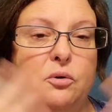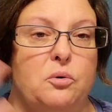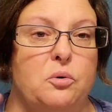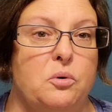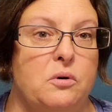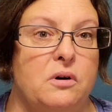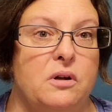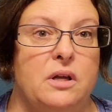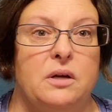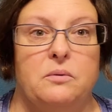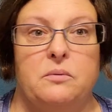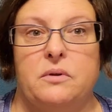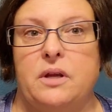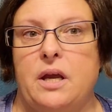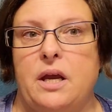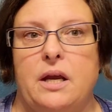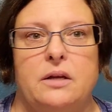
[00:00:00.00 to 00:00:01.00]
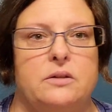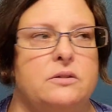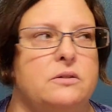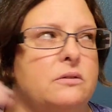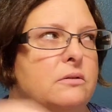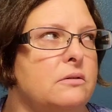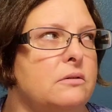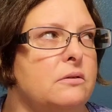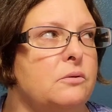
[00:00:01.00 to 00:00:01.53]
correlate with
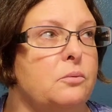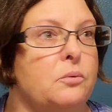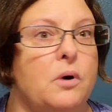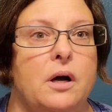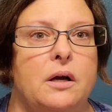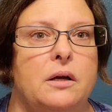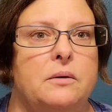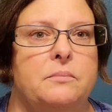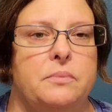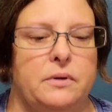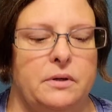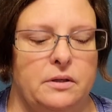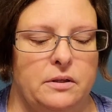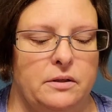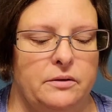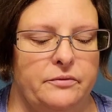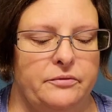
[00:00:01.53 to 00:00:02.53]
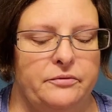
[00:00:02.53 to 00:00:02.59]
cancer or what, but